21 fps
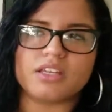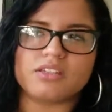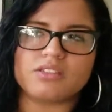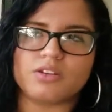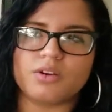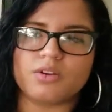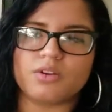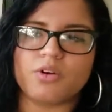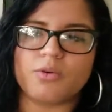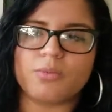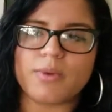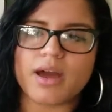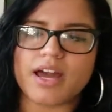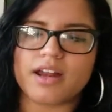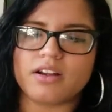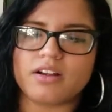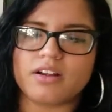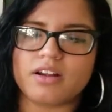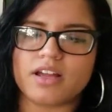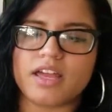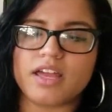So no
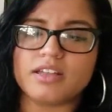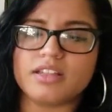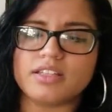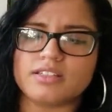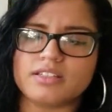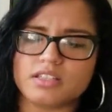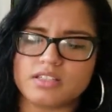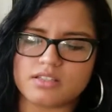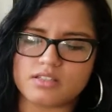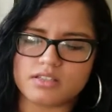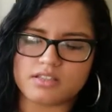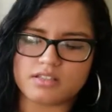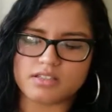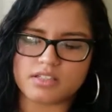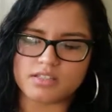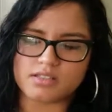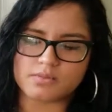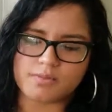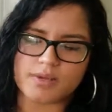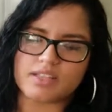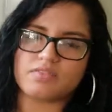matter, d
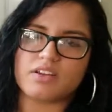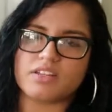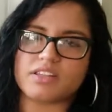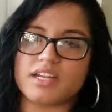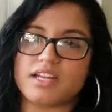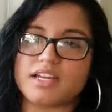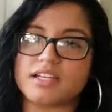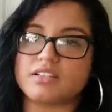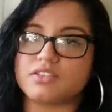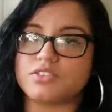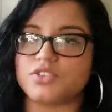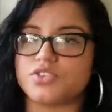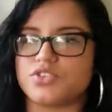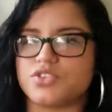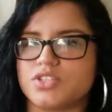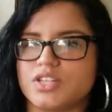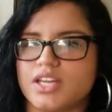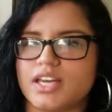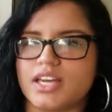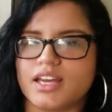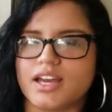despite the fact that I can
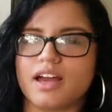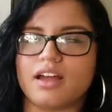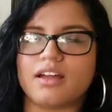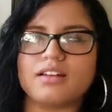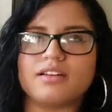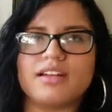understand,